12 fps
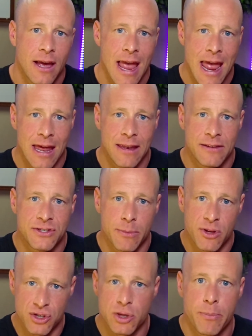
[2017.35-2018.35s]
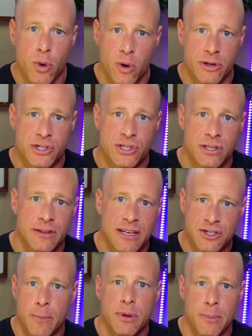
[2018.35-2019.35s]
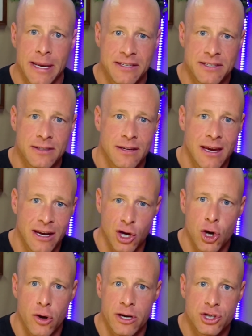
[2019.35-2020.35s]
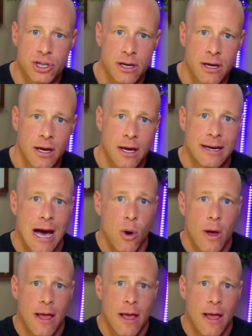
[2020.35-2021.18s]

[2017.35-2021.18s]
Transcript: and some of the supports that supplements can encourage. Now,